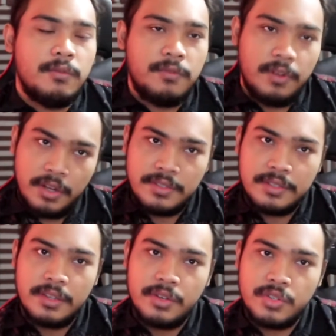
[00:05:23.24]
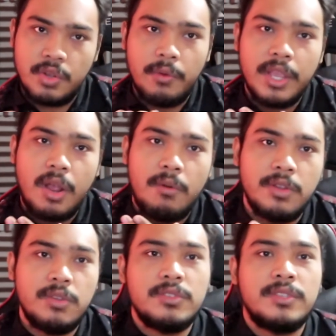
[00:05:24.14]
first, showing
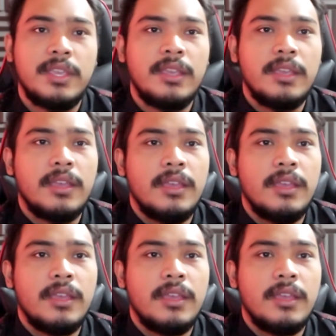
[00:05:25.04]
or using